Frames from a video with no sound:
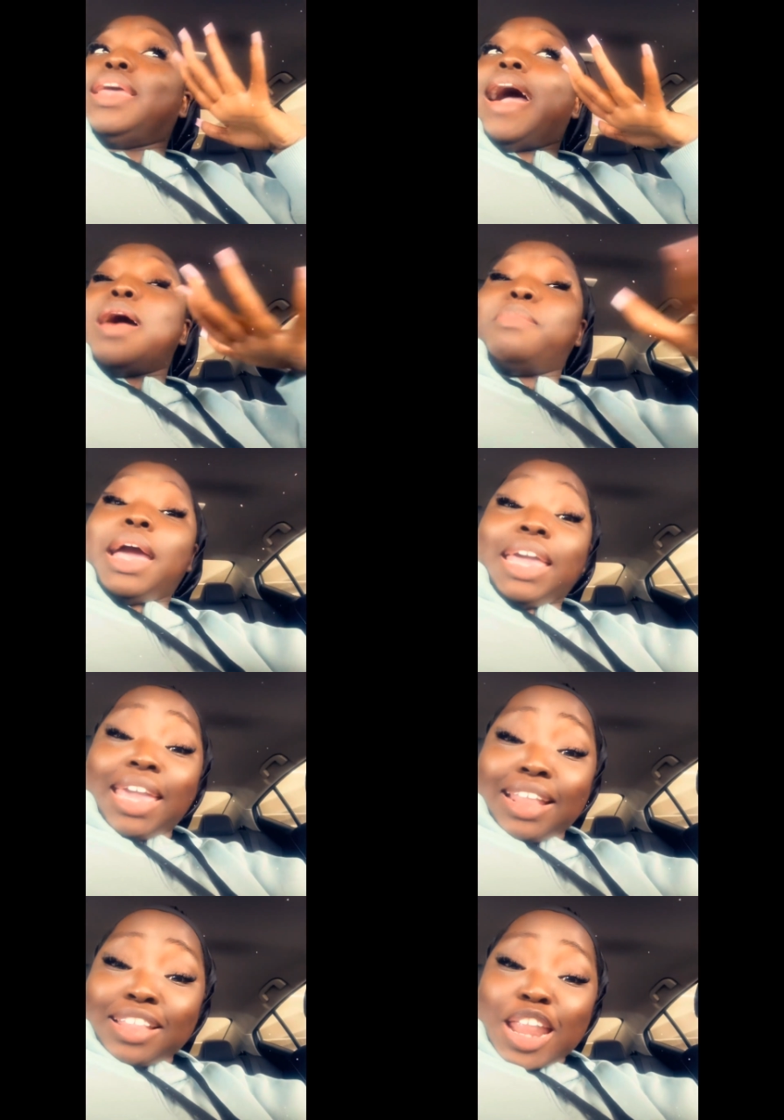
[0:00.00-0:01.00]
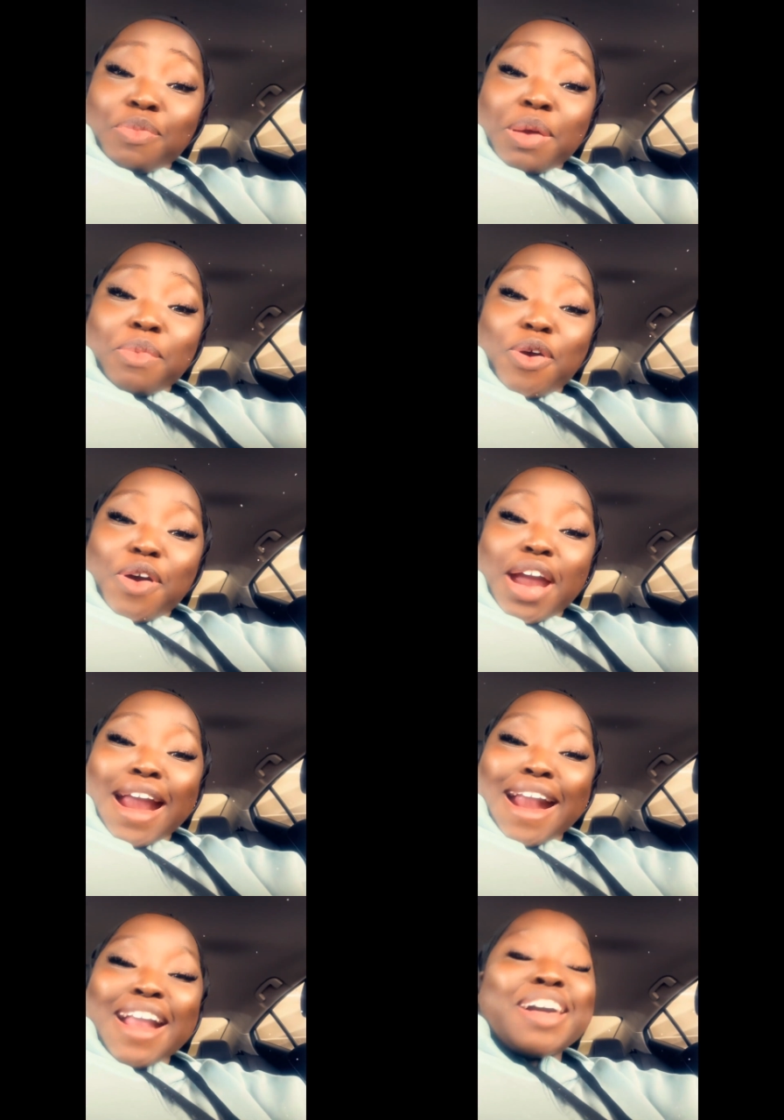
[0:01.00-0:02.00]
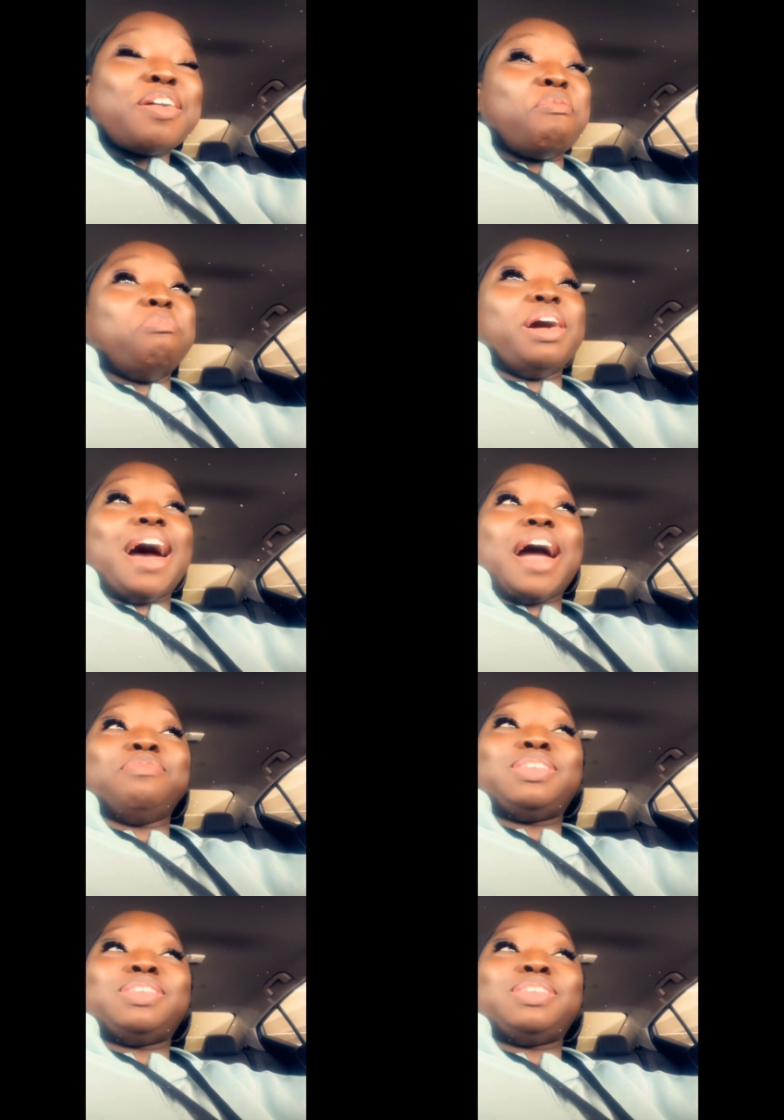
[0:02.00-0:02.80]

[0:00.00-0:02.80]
i might eat a little bit more but i'm